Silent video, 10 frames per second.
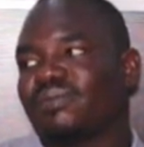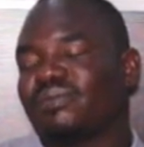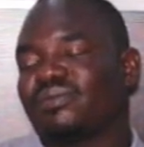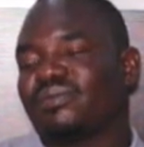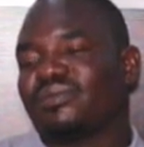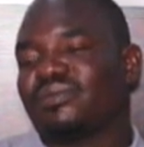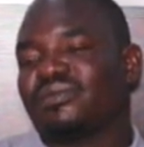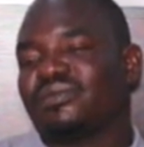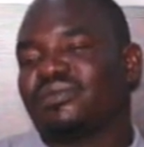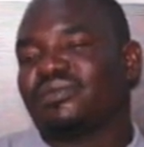
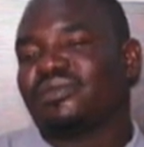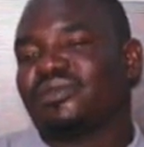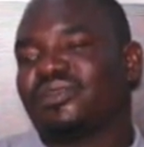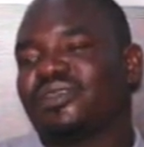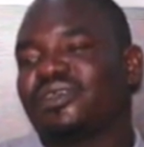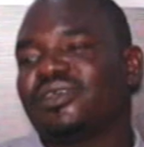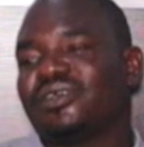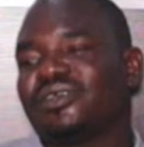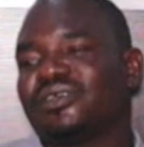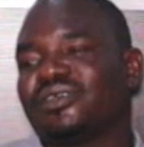
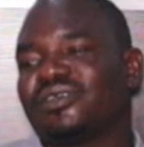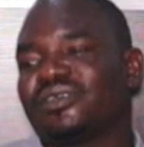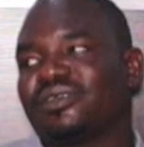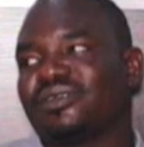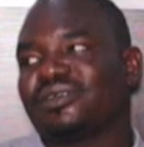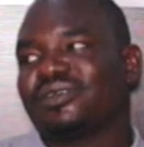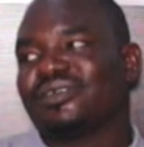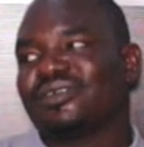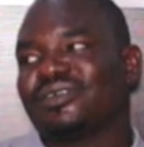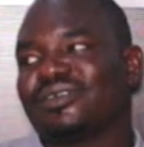
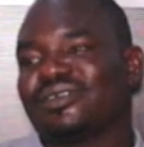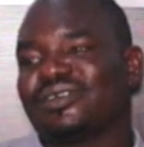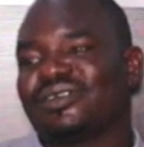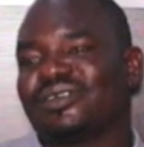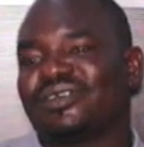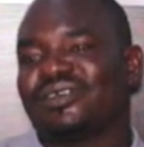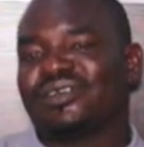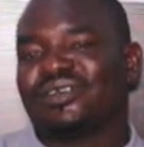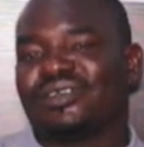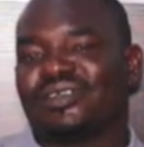
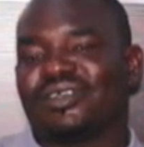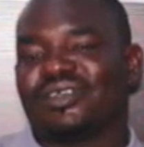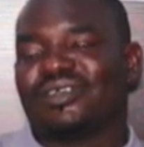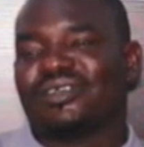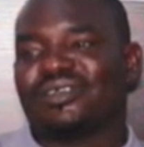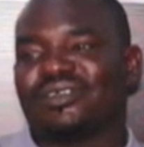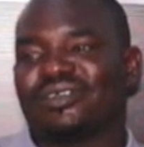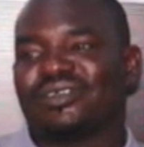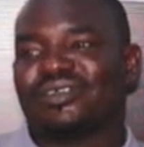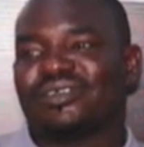
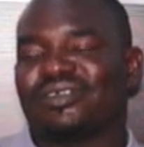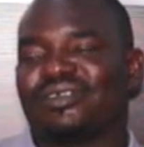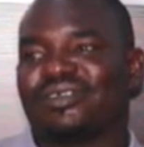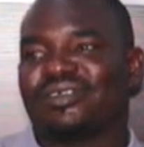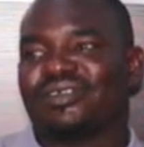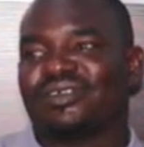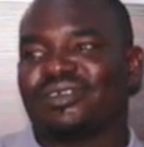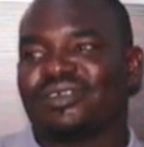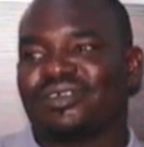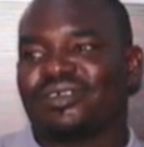
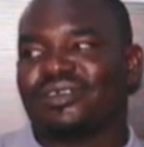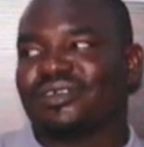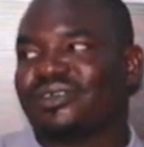No words are spoken by the person on screen.